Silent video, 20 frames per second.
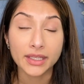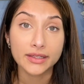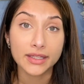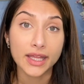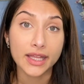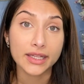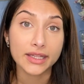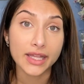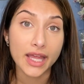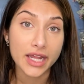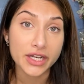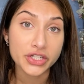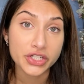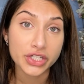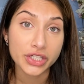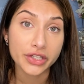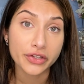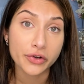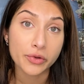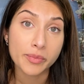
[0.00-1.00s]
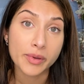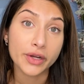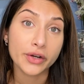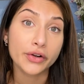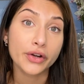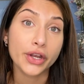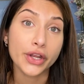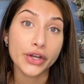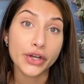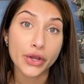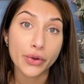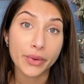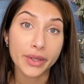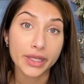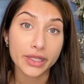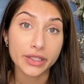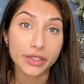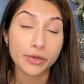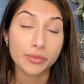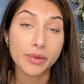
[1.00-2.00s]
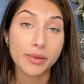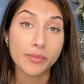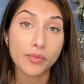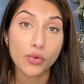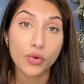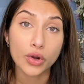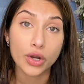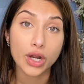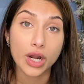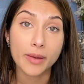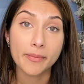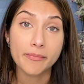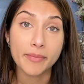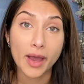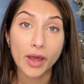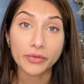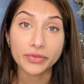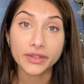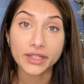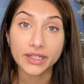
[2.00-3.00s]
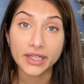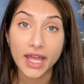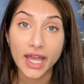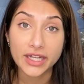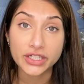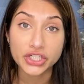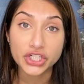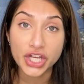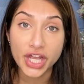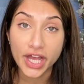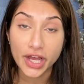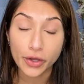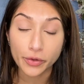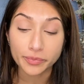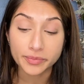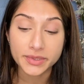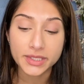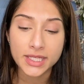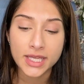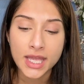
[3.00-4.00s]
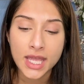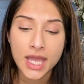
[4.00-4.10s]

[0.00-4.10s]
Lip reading: that latched a little better and knowing a little bit more about the latch helped.